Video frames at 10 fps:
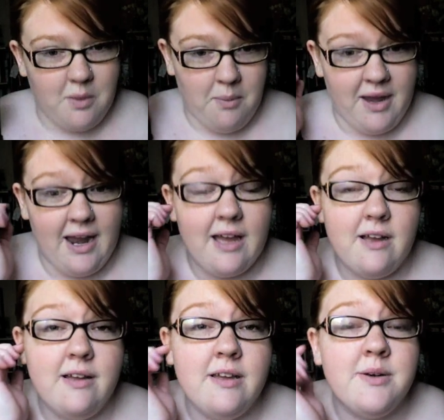But
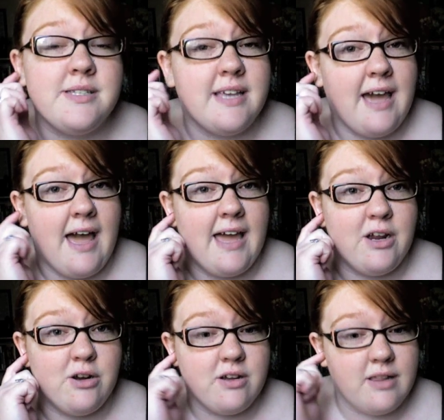it was like I
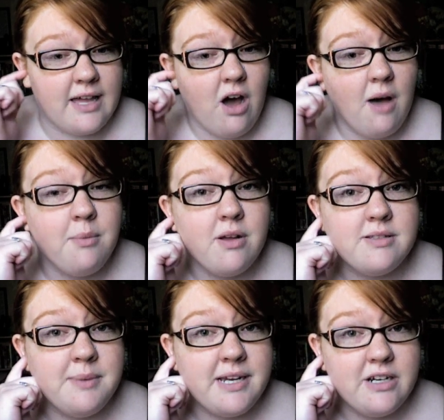had cotton
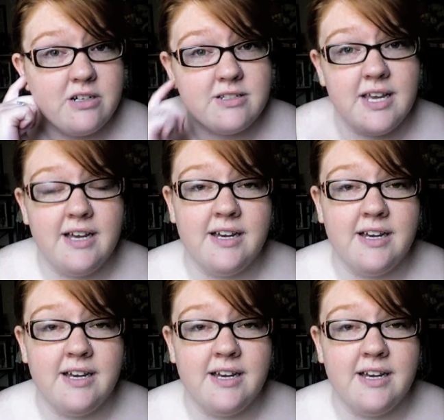balls in my ears.